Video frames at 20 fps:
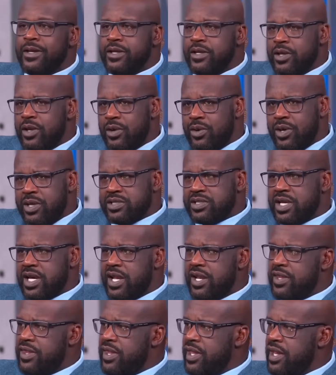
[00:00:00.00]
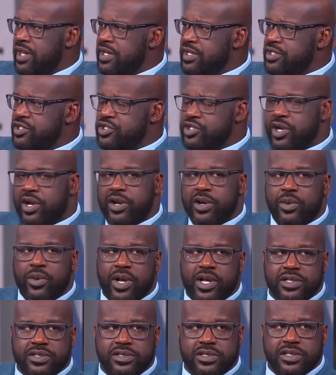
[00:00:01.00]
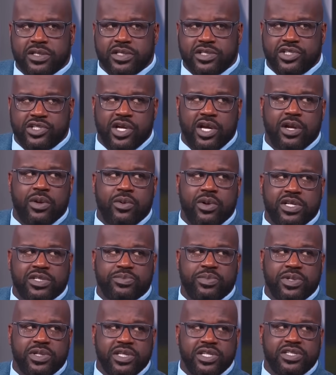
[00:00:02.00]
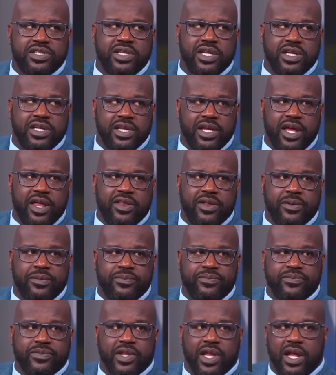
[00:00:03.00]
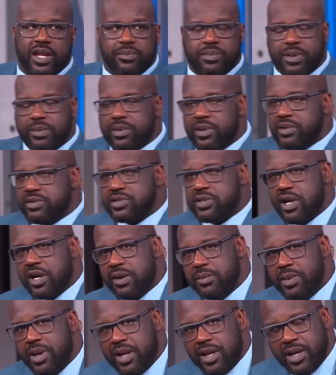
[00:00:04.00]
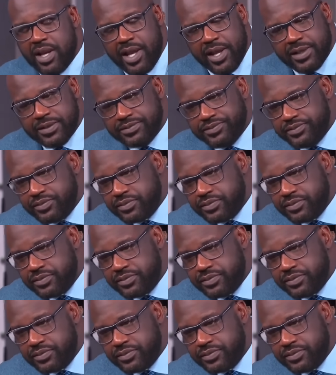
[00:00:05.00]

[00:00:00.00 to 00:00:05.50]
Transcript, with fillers: you know what else I got to thank? Jerry West, because Jerry West put this thing together. Mm-hmm. A lot of people don't talk about it. Like,